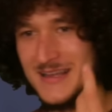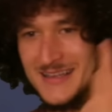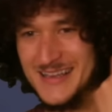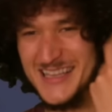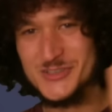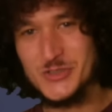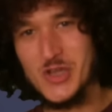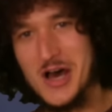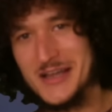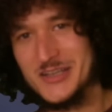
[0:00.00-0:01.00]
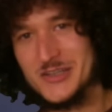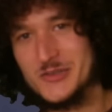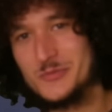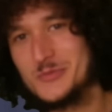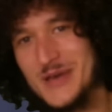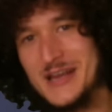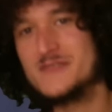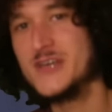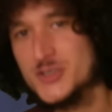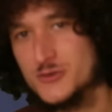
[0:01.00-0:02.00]
it's not
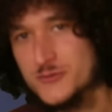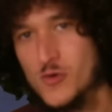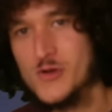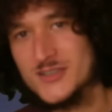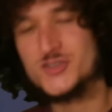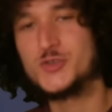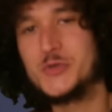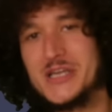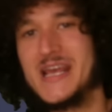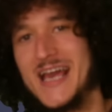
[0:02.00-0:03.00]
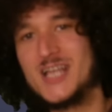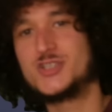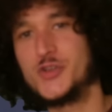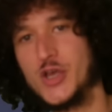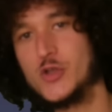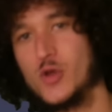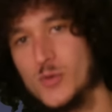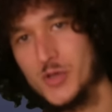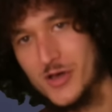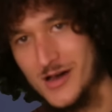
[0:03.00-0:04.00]
beneficial for us to engage in the
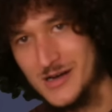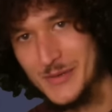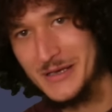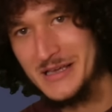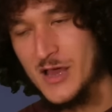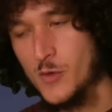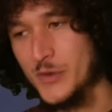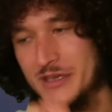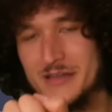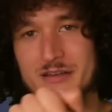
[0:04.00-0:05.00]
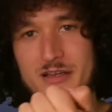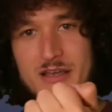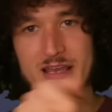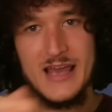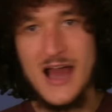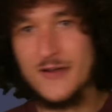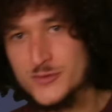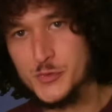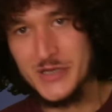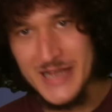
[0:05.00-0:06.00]
global economy. We can, after
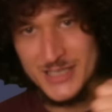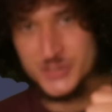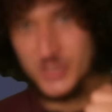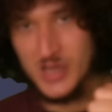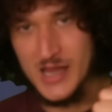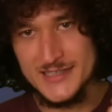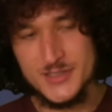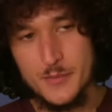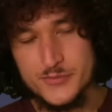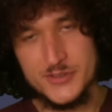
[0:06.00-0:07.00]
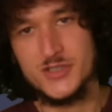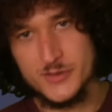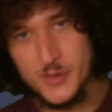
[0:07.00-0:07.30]
we nationalize, print our